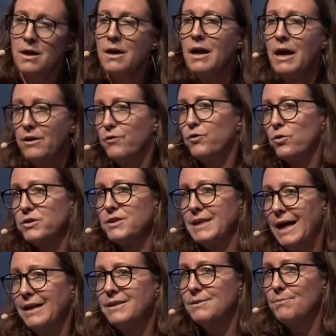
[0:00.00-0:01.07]
And of course,
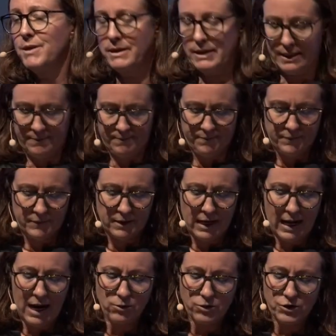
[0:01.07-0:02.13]
ultimately,
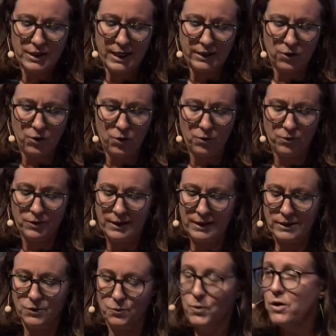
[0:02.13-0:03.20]
how should I know that
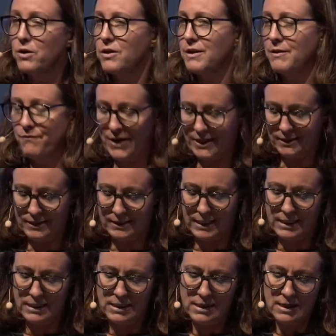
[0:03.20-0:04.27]
it's worth
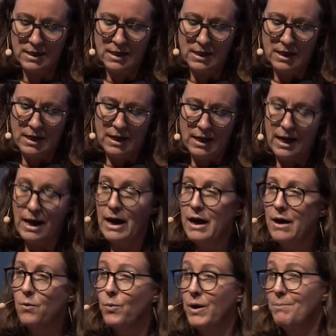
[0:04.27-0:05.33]
investing
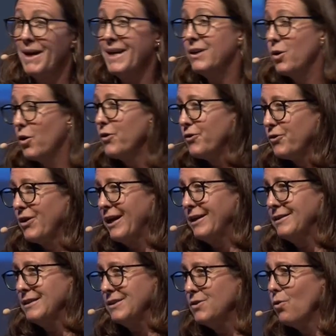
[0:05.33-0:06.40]
when my contract
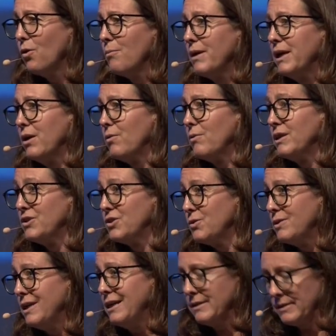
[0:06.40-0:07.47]
is normally only 2
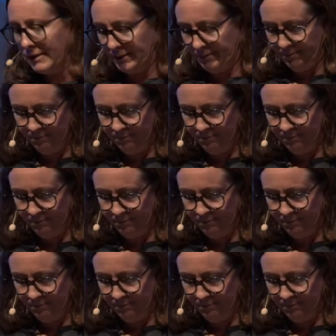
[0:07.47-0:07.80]
years?